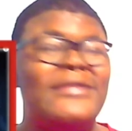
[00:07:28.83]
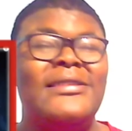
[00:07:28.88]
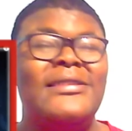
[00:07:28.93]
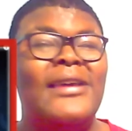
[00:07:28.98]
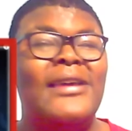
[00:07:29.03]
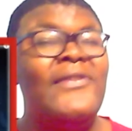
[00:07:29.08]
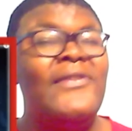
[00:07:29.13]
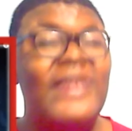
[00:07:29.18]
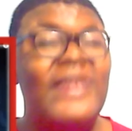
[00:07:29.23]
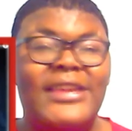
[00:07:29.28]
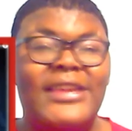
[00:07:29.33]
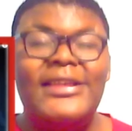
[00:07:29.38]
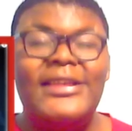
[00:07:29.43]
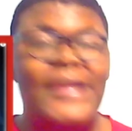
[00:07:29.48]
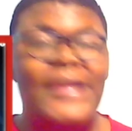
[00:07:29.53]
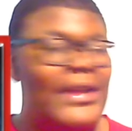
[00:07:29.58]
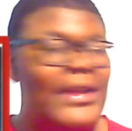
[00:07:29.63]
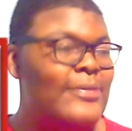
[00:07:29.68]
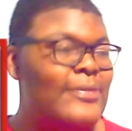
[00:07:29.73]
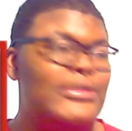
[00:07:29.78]
love
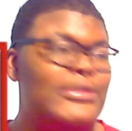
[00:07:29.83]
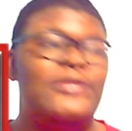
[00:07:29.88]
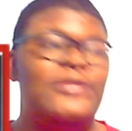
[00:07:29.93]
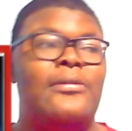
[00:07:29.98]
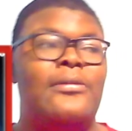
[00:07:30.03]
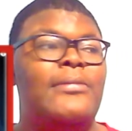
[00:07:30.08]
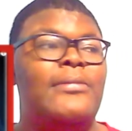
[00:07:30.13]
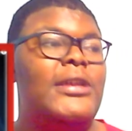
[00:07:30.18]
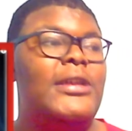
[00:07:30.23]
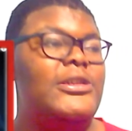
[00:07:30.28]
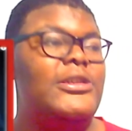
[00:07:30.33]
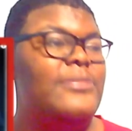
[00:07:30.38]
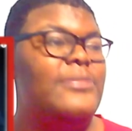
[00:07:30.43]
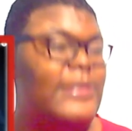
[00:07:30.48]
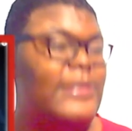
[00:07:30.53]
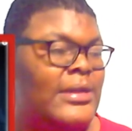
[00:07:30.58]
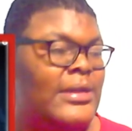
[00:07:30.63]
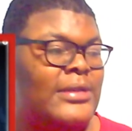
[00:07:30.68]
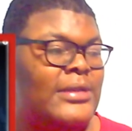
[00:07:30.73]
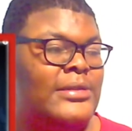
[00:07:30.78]
Endgame so much,
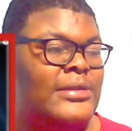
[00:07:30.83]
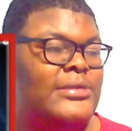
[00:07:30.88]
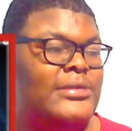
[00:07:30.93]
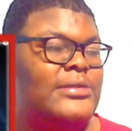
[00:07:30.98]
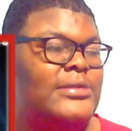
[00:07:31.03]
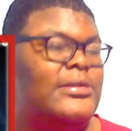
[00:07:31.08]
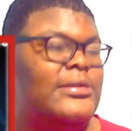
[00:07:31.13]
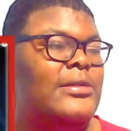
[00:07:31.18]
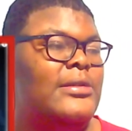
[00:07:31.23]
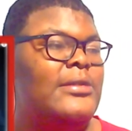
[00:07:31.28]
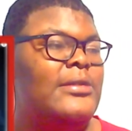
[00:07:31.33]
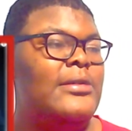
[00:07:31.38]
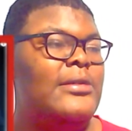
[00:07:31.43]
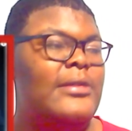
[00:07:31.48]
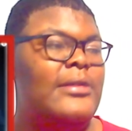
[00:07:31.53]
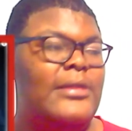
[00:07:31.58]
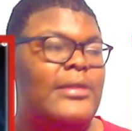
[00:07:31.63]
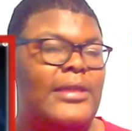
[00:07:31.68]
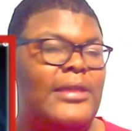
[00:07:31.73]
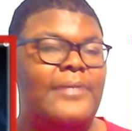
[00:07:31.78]
because
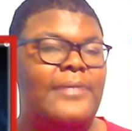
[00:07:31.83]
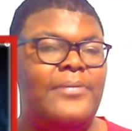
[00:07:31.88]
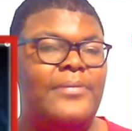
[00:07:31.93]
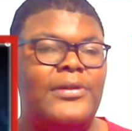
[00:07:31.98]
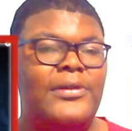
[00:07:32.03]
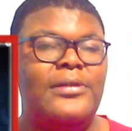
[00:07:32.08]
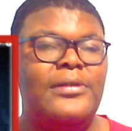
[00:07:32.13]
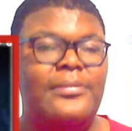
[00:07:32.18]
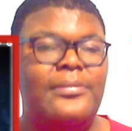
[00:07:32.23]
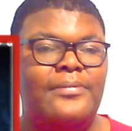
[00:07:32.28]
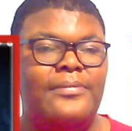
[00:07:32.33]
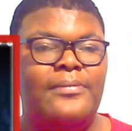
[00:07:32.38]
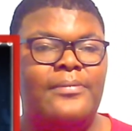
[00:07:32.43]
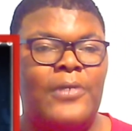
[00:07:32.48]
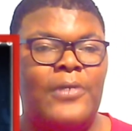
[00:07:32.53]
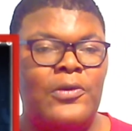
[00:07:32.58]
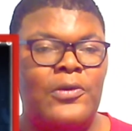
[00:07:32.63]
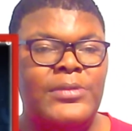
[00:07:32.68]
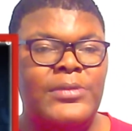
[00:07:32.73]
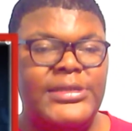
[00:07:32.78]
they put
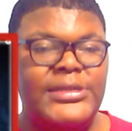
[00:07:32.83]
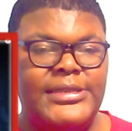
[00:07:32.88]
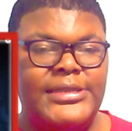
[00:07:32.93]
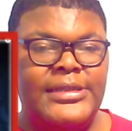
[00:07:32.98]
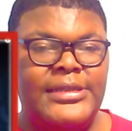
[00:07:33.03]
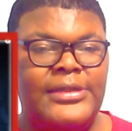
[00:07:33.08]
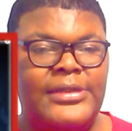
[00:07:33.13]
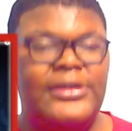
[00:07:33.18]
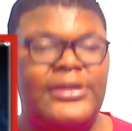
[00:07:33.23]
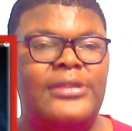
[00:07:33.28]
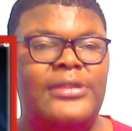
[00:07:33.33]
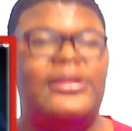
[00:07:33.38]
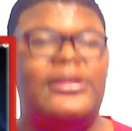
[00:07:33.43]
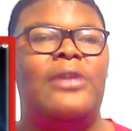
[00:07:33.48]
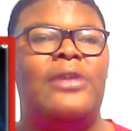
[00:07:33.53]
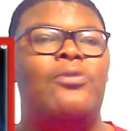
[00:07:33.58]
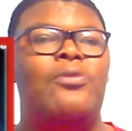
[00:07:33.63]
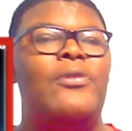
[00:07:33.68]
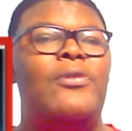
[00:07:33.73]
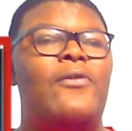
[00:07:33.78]
moments in there
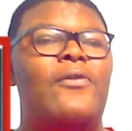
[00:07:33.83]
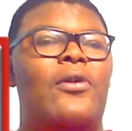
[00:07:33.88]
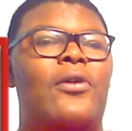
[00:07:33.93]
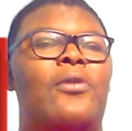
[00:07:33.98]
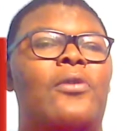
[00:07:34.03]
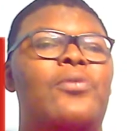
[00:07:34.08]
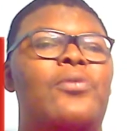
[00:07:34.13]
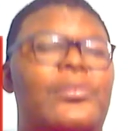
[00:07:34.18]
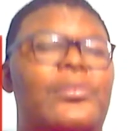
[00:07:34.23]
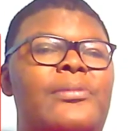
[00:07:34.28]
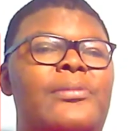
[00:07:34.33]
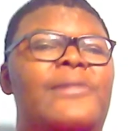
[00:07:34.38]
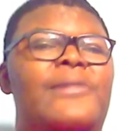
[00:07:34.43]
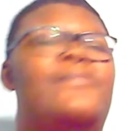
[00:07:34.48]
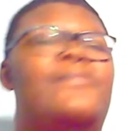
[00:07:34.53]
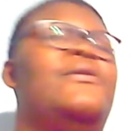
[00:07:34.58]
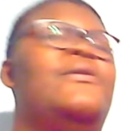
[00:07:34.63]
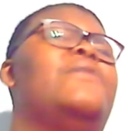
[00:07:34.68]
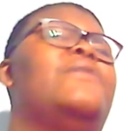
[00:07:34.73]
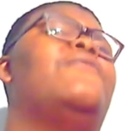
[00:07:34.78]
that we all remembered